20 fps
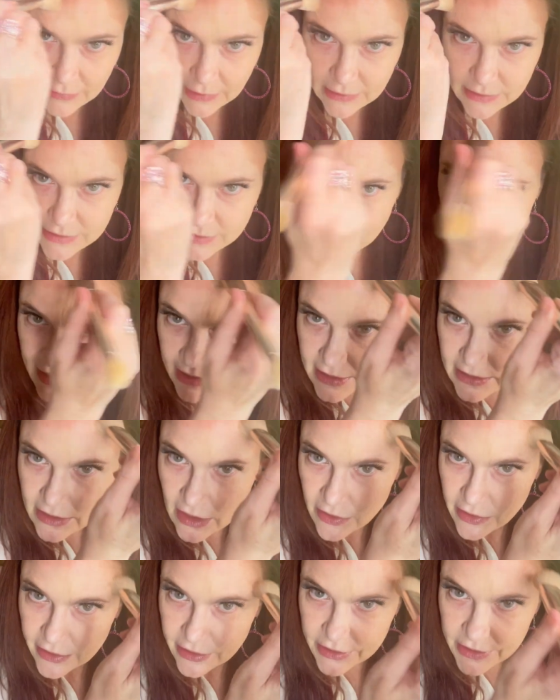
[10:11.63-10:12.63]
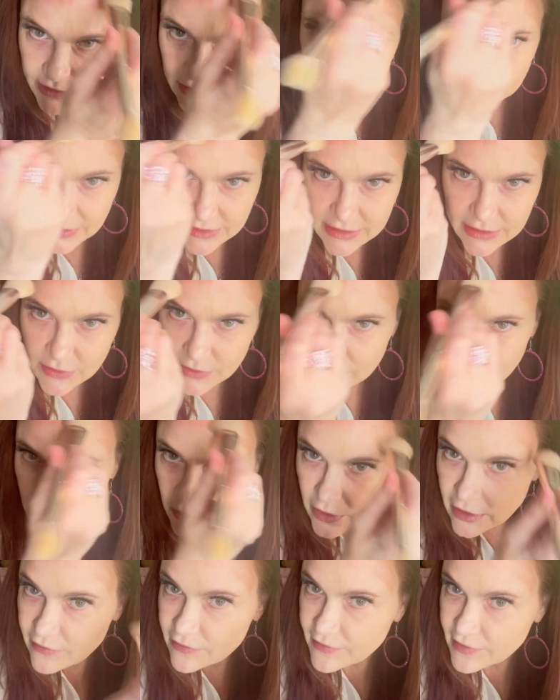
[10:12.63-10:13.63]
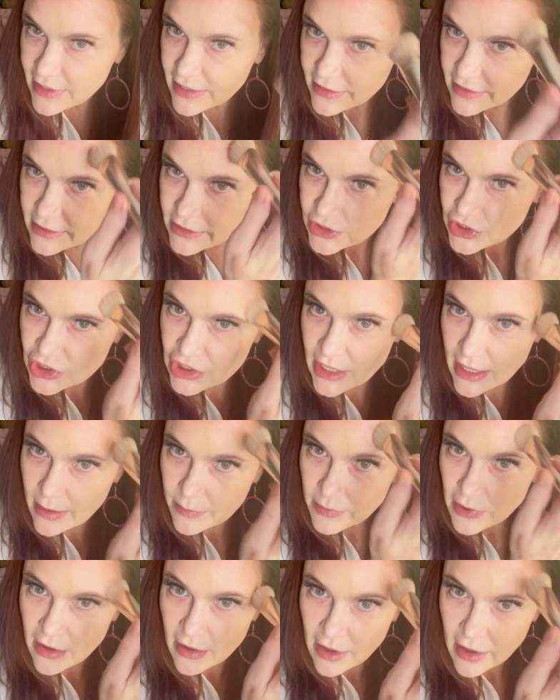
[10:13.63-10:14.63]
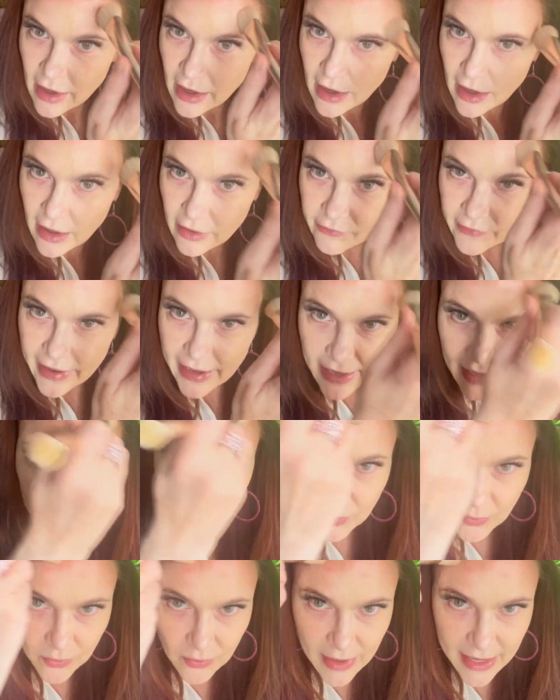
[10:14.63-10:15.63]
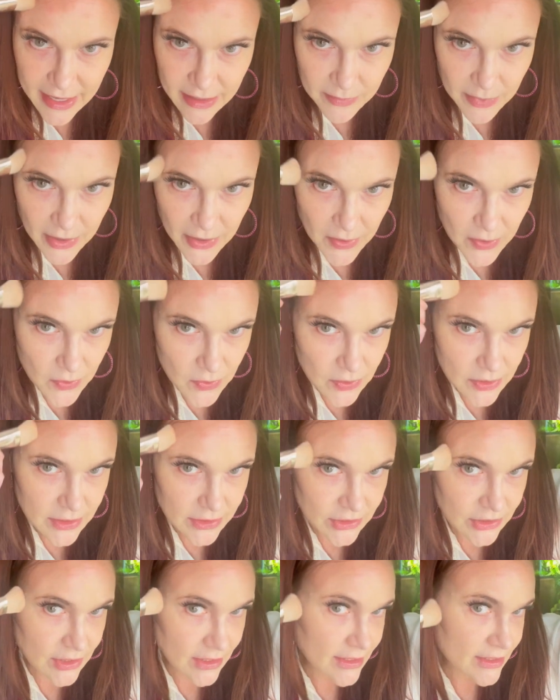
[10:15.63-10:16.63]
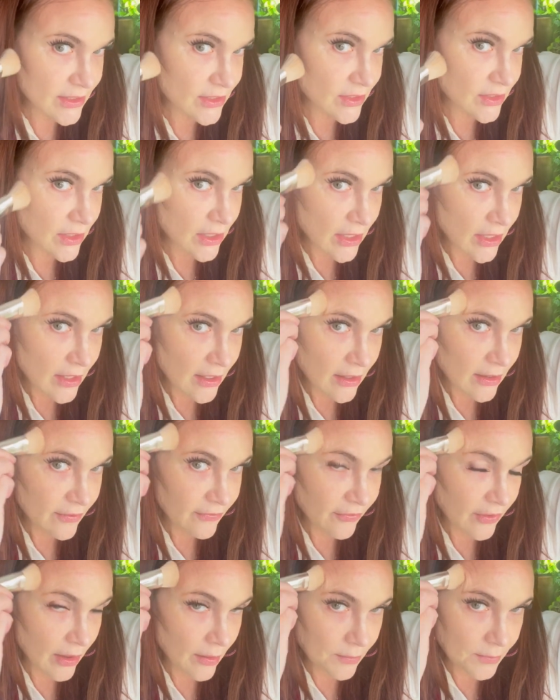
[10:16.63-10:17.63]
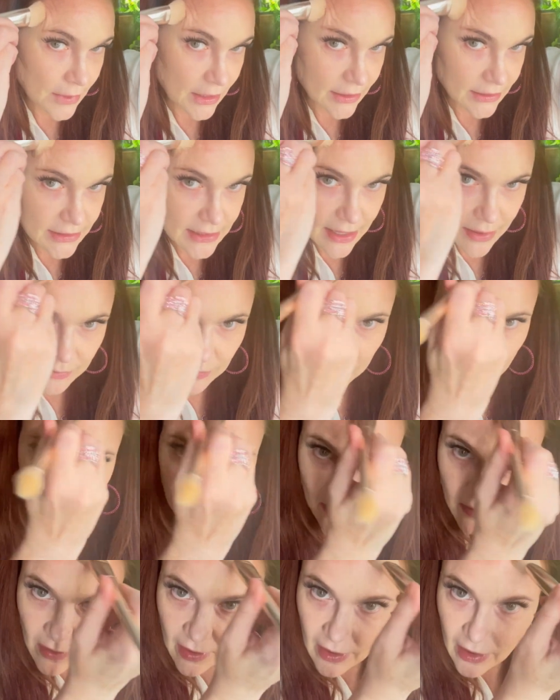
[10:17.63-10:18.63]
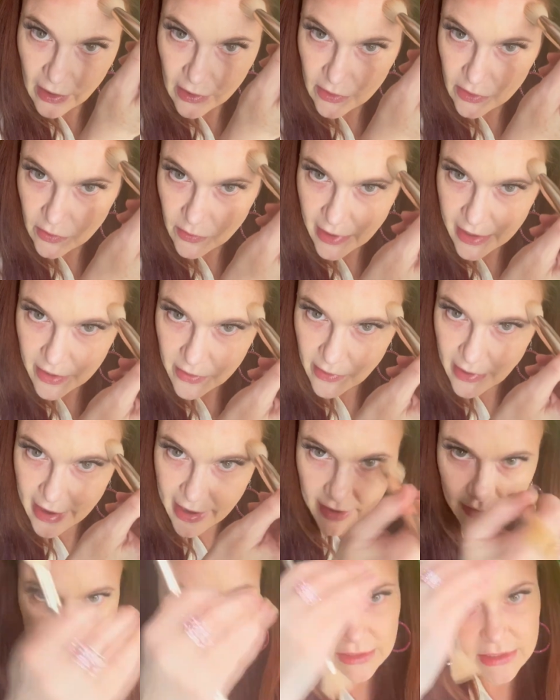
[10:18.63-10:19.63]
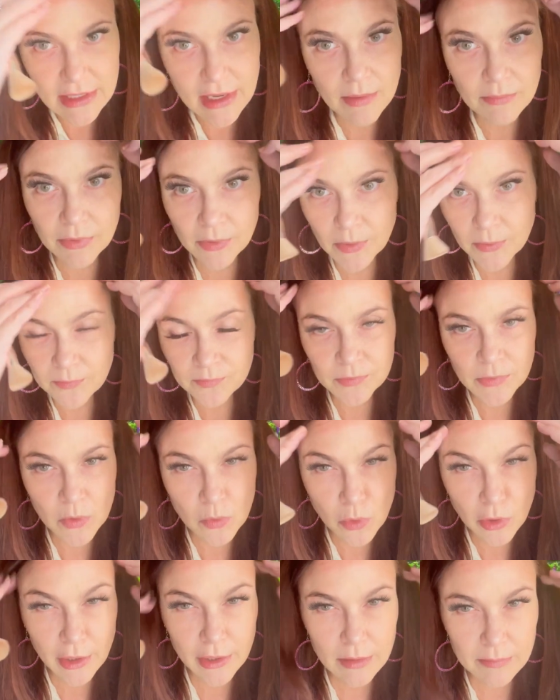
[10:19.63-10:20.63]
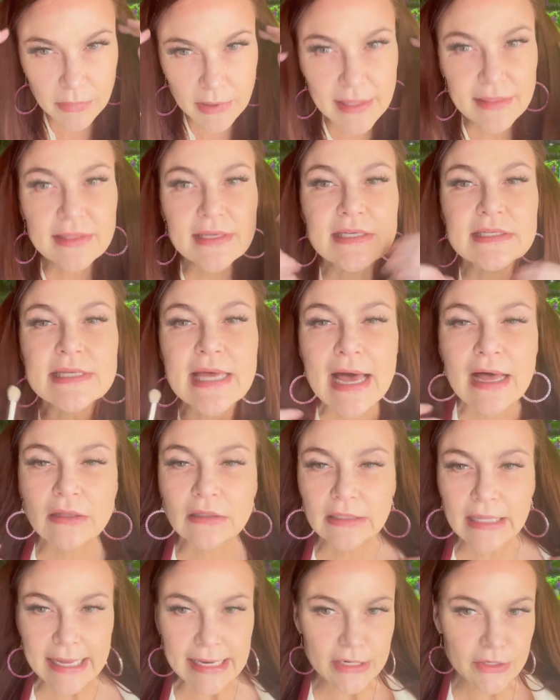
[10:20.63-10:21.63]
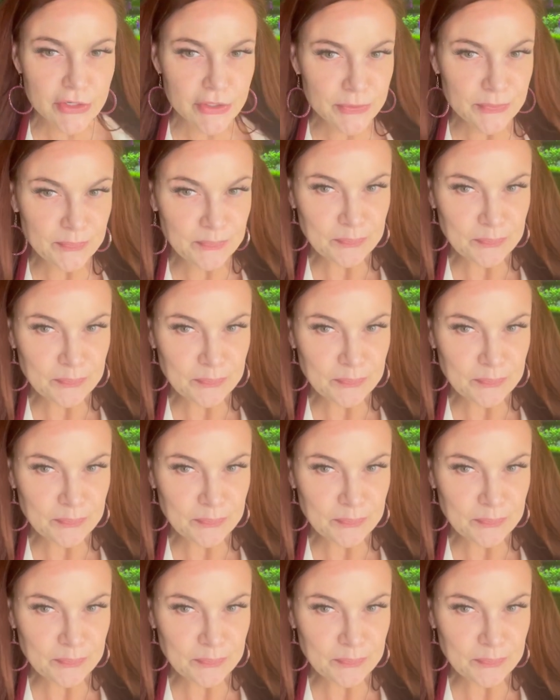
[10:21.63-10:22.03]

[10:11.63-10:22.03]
So that is all there is to it. So it's sort of in the shape of a rainbow, just from temple all the way around to temple. And we're gonna blend these out later.